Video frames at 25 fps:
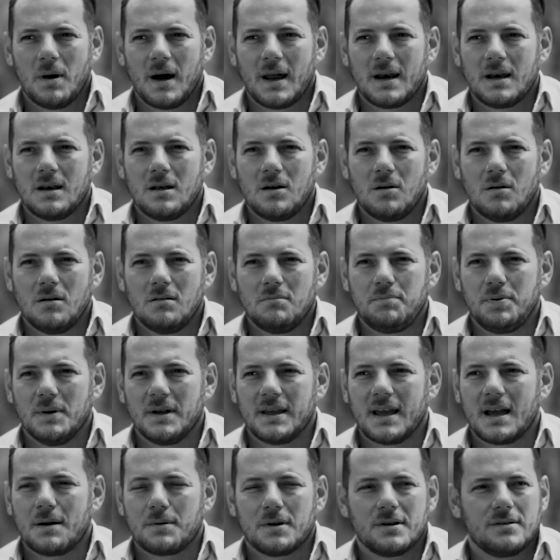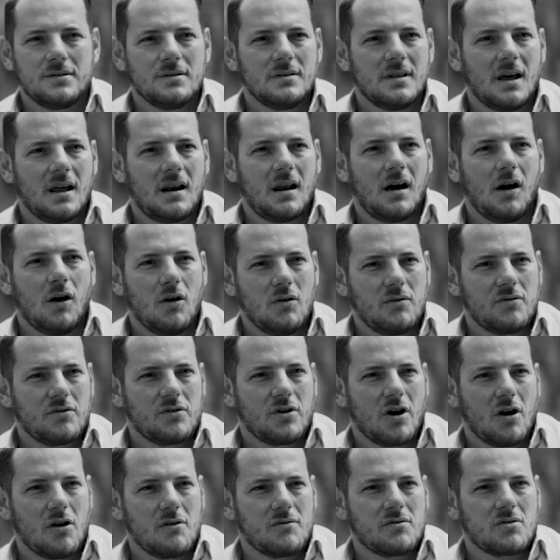but being able to do that
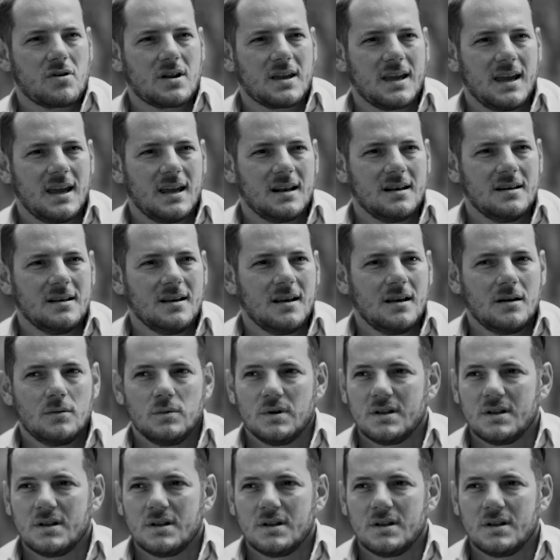over and over again